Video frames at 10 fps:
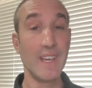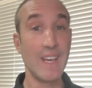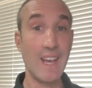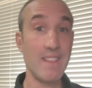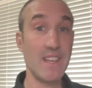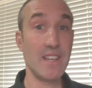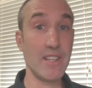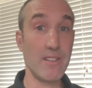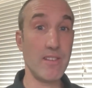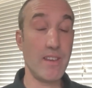and
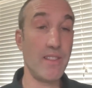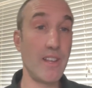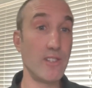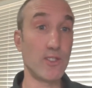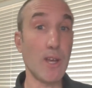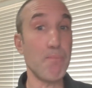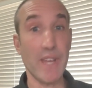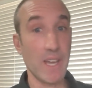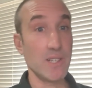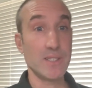then
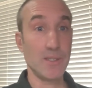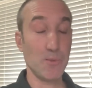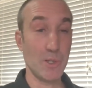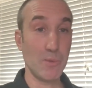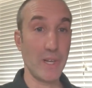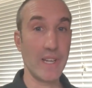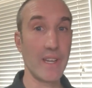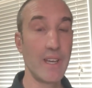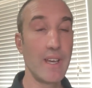something else will win.